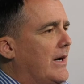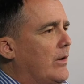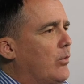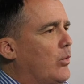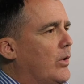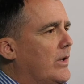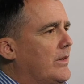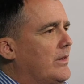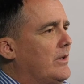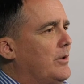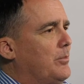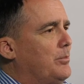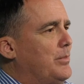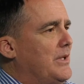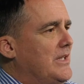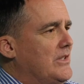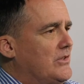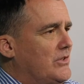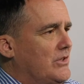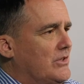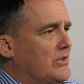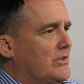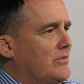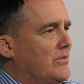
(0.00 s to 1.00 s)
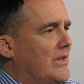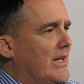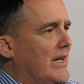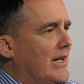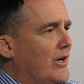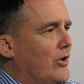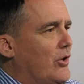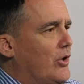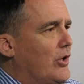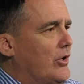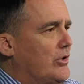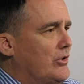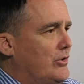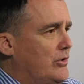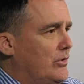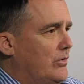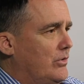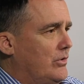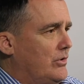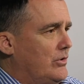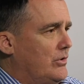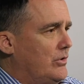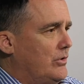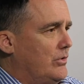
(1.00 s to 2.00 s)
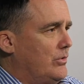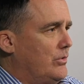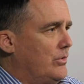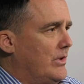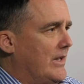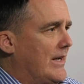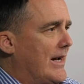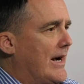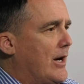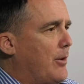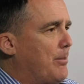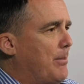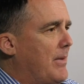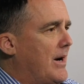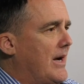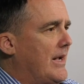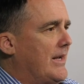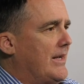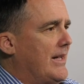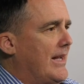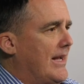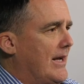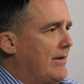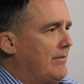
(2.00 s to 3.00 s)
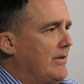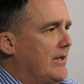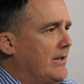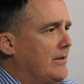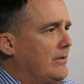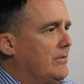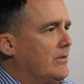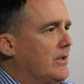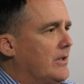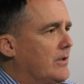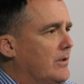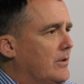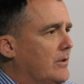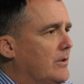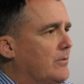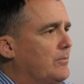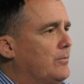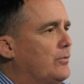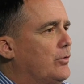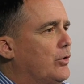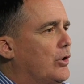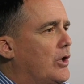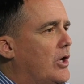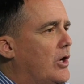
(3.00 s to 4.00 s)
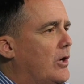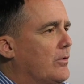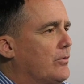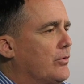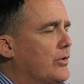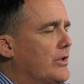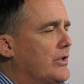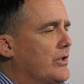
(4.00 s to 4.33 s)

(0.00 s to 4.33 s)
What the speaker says: what the pieces of that are to in our mind, have a full offering.